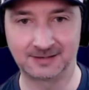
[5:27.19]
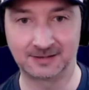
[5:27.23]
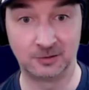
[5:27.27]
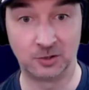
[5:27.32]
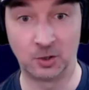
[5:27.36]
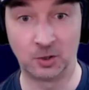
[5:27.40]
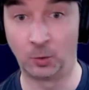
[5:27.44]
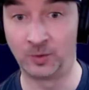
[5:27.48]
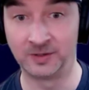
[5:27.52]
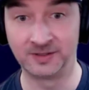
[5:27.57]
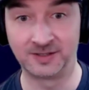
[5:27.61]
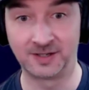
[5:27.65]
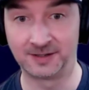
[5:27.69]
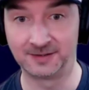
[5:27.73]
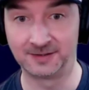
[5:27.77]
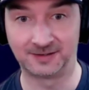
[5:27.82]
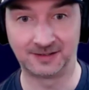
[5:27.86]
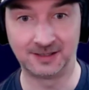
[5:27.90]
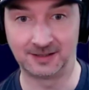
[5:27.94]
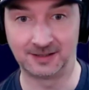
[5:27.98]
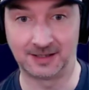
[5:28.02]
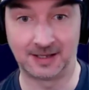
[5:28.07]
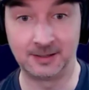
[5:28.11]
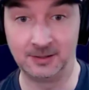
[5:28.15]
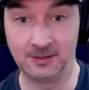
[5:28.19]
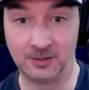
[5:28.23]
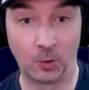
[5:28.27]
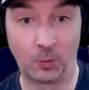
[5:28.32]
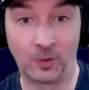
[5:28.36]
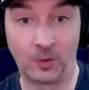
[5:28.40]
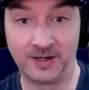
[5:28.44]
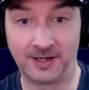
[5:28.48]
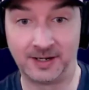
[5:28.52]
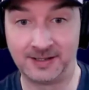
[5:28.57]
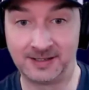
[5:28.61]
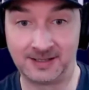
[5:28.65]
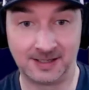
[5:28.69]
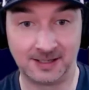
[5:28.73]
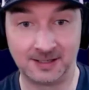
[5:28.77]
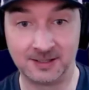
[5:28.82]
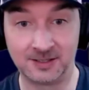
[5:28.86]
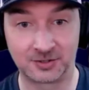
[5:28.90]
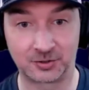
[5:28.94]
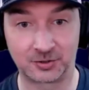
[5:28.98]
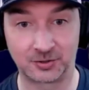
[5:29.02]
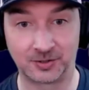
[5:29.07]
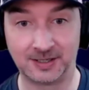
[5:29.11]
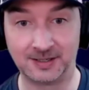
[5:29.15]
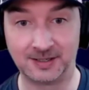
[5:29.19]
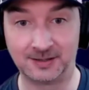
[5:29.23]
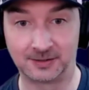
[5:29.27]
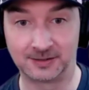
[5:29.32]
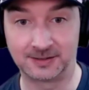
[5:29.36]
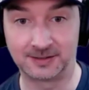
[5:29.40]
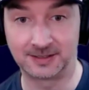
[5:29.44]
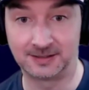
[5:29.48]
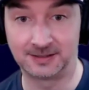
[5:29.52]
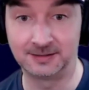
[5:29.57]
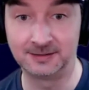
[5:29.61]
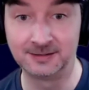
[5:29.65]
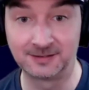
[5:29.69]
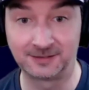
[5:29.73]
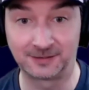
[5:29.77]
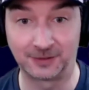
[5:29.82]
and no one does, and no one in the industry either did.